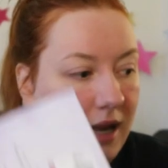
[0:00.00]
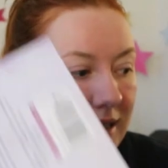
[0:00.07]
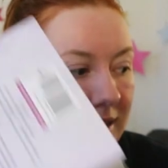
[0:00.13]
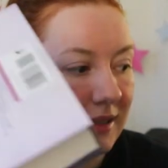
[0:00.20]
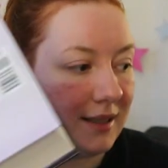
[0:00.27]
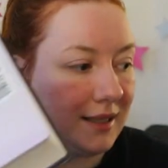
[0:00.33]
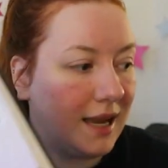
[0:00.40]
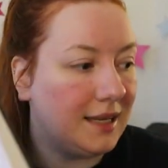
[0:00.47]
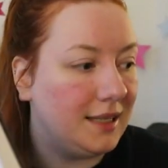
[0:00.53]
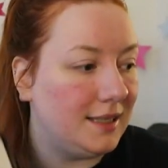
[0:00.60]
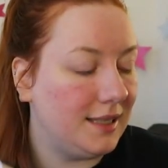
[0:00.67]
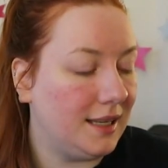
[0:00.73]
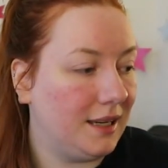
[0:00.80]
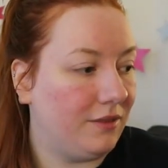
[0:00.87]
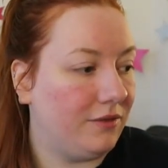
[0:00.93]

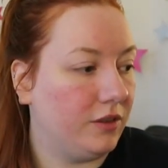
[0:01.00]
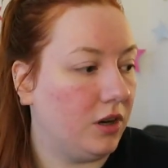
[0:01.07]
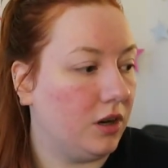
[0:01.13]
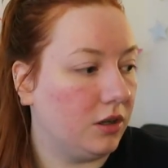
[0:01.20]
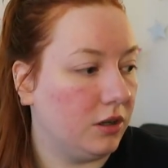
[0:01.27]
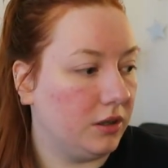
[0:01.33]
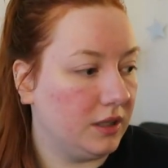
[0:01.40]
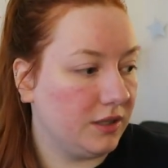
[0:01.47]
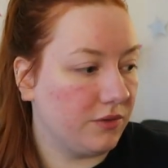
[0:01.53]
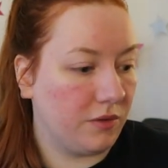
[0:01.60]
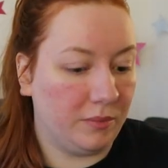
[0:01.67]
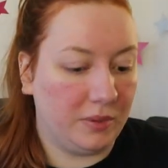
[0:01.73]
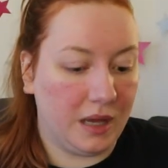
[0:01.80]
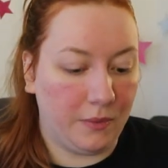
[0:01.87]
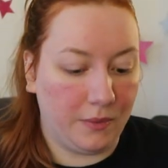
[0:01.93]
exciting. I forgot I got this
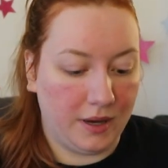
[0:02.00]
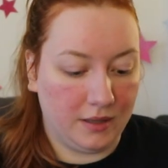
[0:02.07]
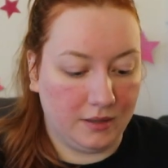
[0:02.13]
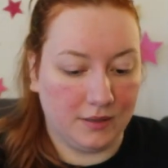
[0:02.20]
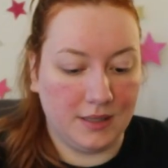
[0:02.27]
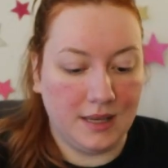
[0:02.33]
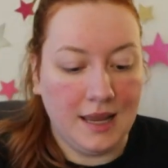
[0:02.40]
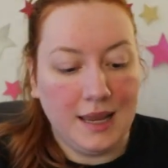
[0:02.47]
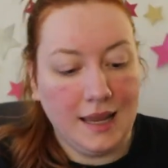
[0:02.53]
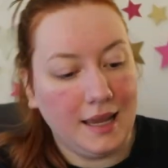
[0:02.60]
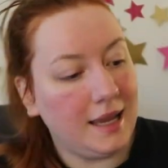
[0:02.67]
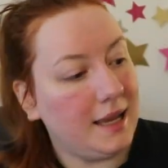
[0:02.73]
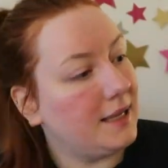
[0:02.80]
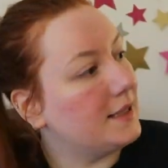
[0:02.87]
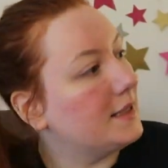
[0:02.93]
from Blackwells.
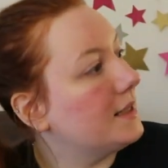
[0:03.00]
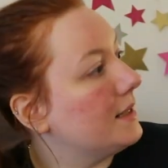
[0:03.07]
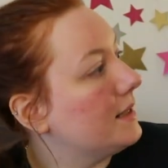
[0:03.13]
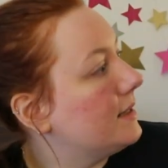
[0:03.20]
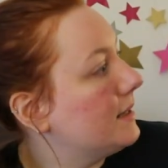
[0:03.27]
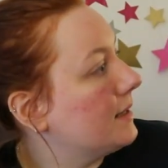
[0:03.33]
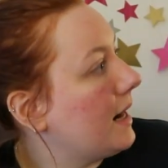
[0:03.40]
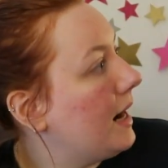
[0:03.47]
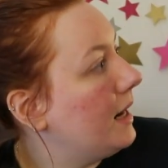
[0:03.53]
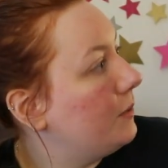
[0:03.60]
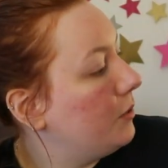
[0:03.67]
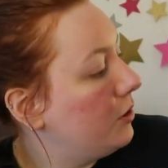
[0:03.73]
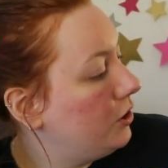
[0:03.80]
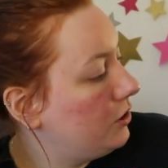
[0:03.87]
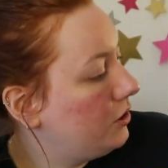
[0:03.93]
It's
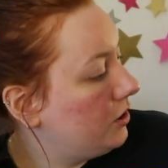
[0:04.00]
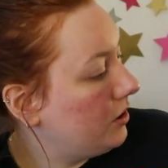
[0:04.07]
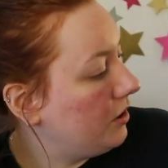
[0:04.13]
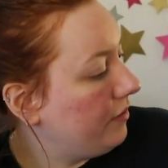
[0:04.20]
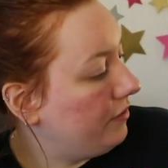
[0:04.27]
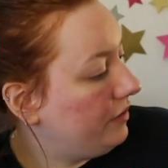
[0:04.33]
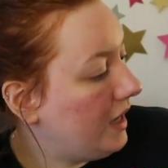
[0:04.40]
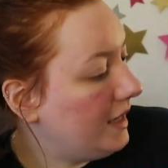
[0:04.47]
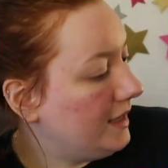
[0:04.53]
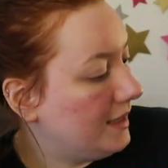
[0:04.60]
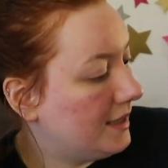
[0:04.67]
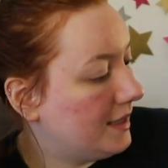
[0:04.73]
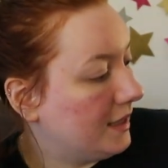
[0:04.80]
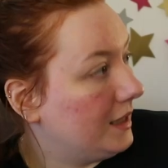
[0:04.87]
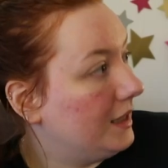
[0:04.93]
Skyward
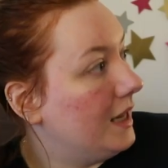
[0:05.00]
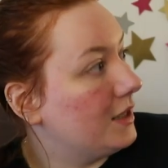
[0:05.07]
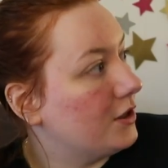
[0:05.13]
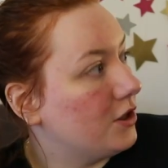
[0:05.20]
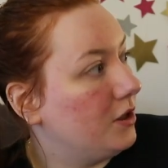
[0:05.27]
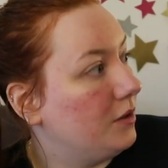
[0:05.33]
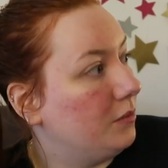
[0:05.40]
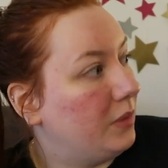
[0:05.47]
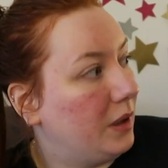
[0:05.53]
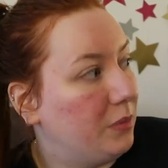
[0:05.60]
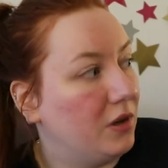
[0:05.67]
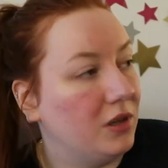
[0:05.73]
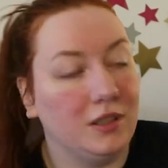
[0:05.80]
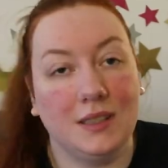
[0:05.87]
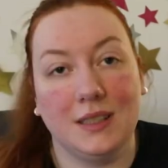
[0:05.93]
Flight, the collection by
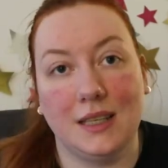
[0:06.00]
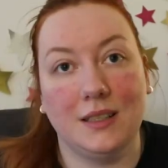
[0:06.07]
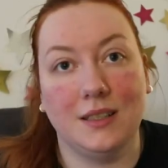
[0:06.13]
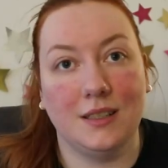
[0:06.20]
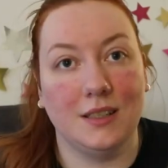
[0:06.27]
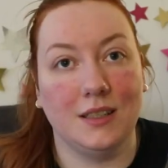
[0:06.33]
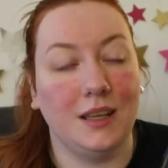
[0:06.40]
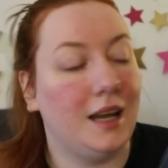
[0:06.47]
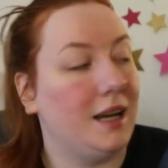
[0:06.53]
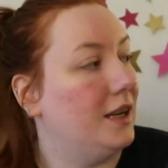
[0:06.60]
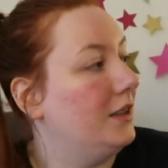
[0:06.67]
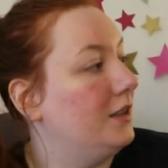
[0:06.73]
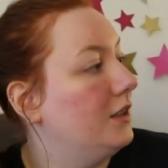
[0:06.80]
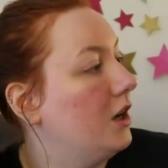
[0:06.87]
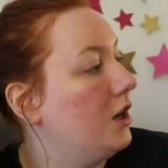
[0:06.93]
Brendan Sanderson
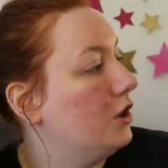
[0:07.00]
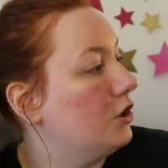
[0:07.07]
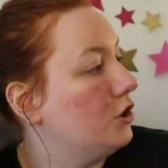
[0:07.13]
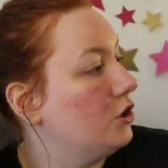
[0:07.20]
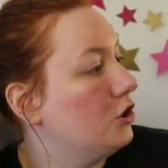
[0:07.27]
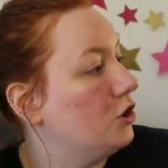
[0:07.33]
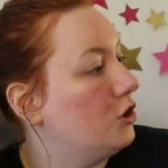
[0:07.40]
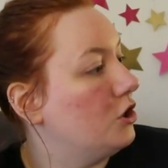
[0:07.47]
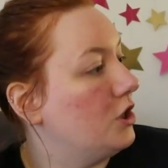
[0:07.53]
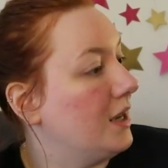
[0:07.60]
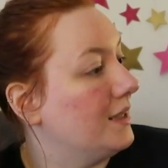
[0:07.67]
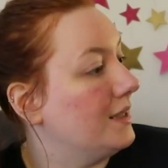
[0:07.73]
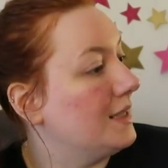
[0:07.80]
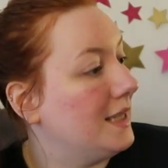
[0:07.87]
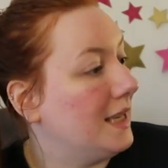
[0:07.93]
and
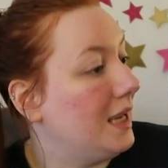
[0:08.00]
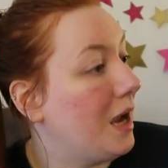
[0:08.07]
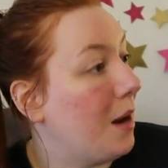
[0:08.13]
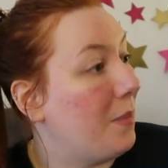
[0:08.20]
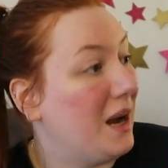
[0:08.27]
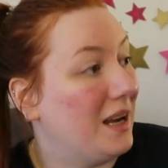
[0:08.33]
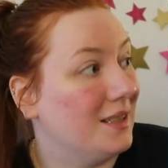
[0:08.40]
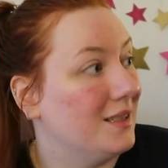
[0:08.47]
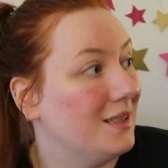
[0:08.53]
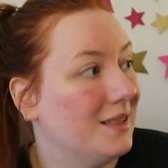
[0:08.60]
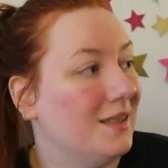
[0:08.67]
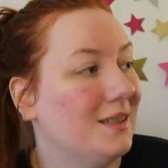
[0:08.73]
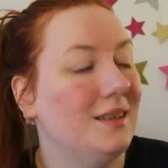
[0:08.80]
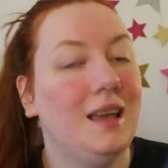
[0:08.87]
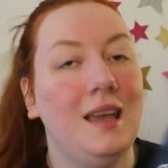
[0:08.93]
Jancy
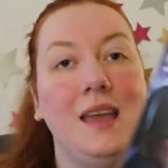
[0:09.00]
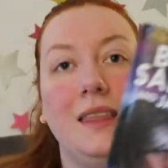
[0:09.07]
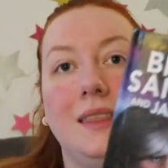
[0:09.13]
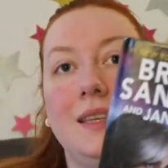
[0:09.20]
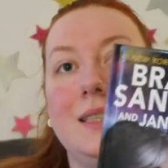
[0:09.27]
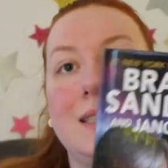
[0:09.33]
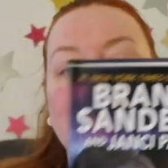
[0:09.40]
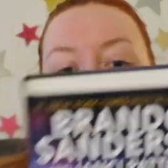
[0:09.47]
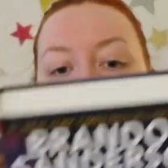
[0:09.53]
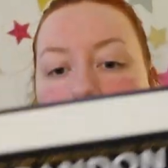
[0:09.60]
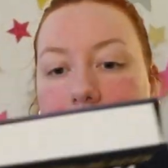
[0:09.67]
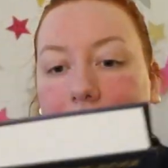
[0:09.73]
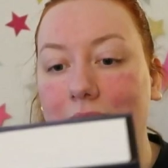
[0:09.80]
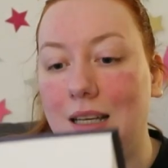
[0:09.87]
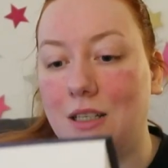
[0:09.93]
Patterson. This is the
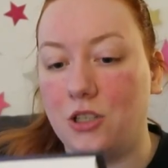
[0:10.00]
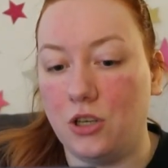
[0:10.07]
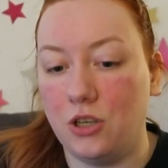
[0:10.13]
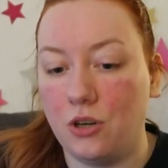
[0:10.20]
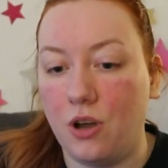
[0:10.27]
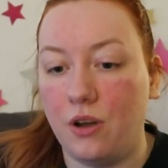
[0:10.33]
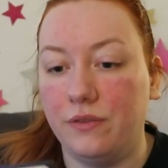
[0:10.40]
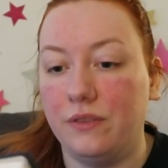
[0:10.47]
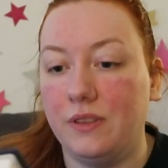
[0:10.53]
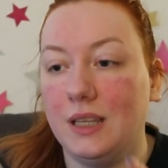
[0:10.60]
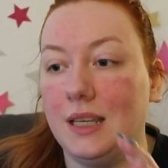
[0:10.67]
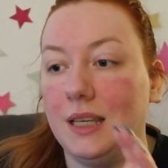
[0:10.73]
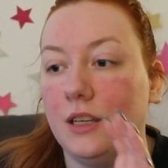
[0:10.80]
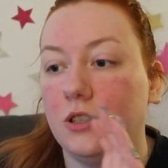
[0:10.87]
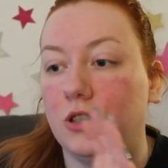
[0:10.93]
collection of
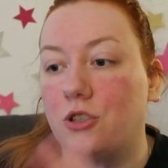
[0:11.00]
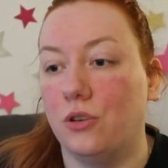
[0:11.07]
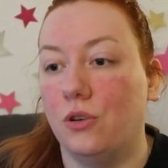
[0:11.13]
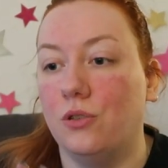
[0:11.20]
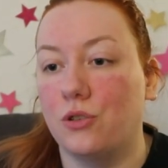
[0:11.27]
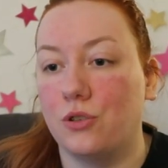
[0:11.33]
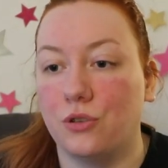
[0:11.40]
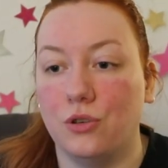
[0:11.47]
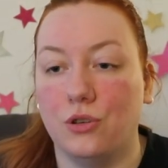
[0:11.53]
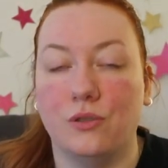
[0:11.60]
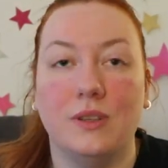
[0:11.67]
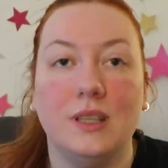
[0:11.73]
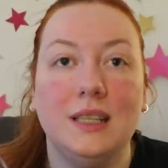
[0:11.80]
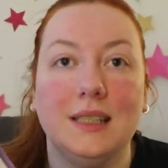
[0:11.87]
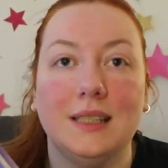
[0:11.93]
the short
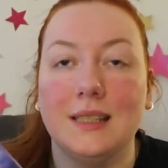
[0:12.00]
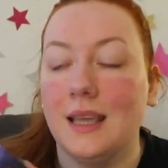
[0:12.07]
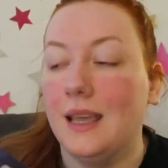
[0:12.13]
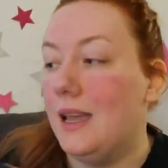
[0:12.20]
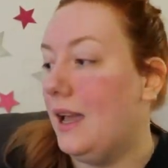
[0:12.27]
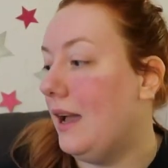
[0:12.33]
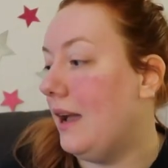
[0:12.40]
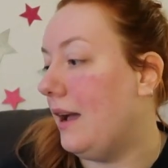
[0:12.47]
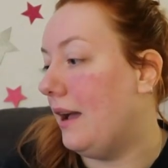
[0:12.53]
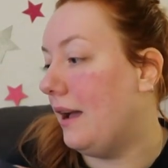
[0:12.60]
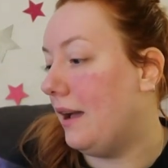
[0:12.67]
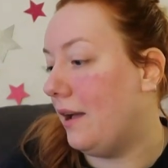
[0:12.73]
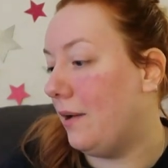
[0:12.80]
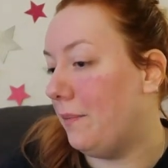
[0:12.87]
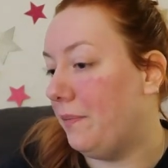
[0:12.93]
stories
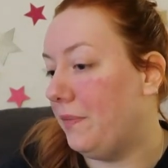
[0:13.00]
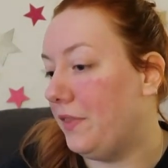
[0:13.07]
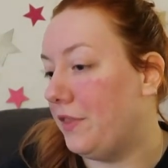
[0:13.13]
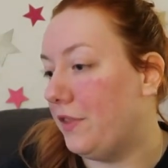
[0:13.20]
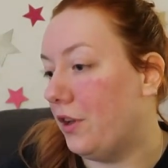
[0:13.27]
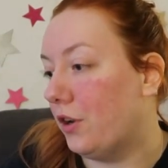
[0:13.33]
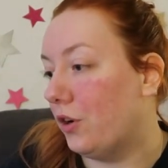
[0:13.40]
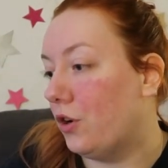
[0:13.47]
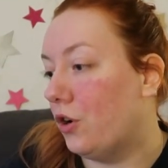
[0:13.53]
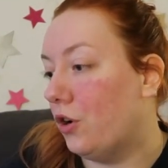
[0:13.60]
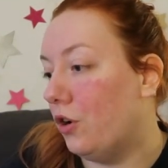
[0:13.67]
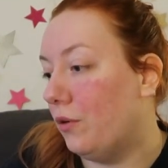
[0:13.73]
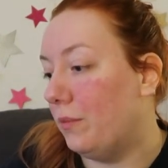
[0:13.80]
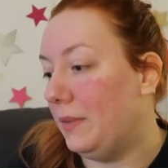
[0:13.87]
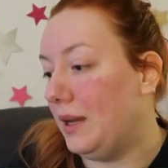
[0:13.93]
that
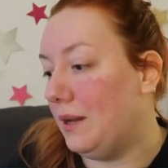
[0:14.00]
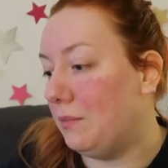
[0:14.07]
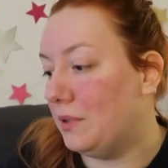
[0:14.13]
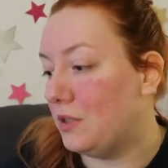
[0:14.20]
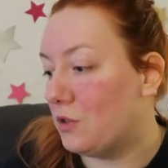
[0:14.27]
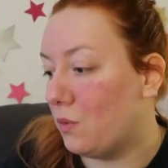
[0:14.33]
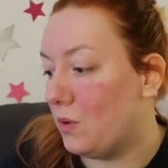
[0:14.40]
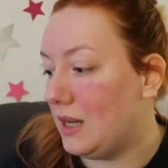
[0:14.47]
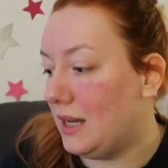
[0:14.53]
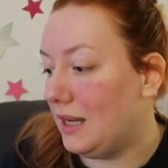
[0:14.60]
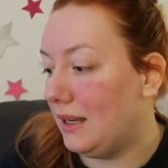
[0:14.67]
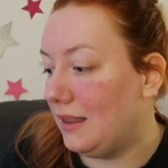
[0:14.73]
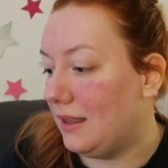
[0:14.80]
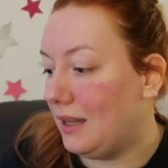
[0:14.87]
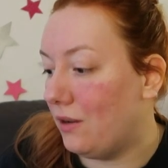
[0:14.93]
come in
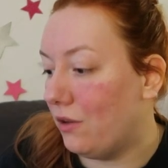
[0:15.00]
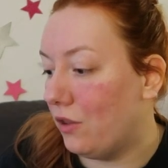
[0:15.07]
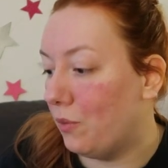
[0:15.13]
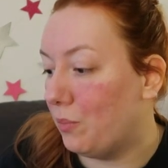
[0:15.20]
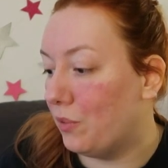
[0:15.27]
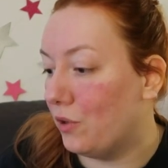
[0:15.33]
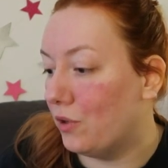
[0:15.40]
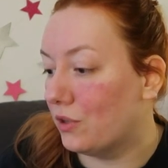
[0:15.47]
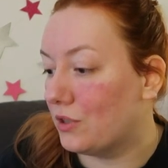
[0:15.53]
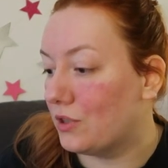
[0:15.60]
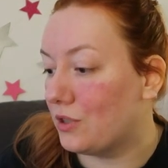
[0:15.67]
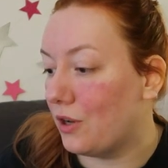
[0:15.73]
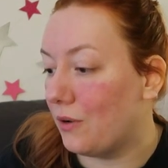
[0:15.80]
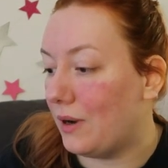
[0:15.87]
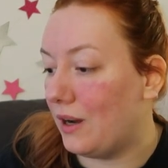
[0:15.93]
between the other books.
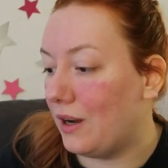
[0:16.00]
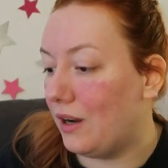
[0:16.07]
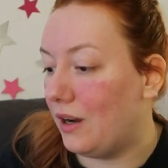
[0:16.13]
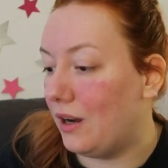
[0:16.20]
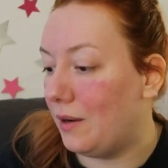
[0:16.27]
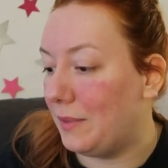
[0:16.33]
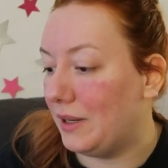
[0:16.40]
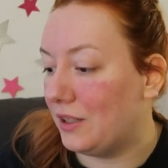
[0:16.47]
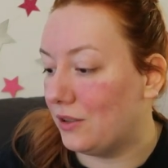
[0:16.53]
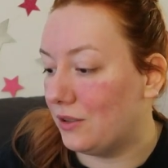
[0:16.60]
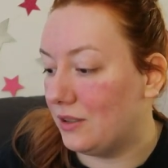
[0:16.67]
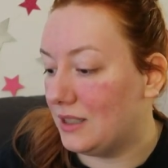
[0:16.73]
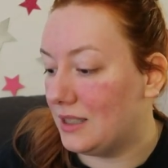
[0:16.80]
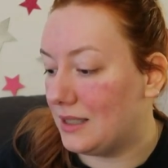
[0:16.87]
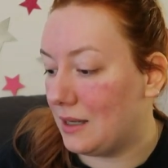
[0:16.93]
So, oh my
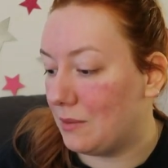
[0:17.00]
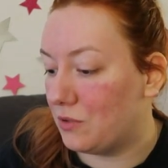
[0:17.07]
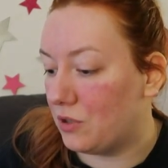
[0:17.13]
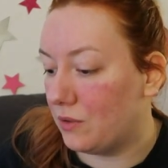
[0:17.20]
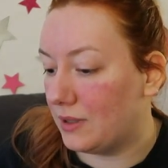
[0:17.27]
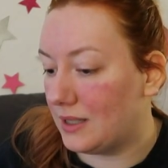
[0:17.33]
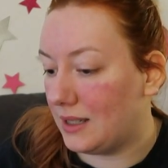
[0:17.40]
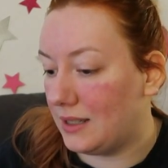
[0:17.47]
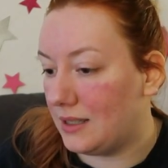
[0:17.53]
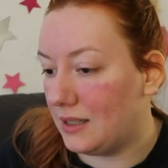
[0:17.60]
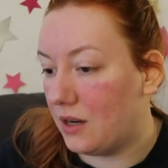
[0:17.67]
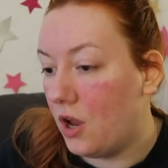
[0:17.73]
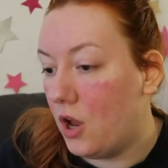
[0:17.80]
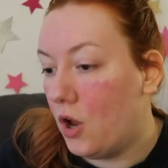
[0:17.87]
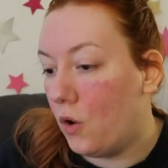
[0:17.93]
goodness, I'm so excited.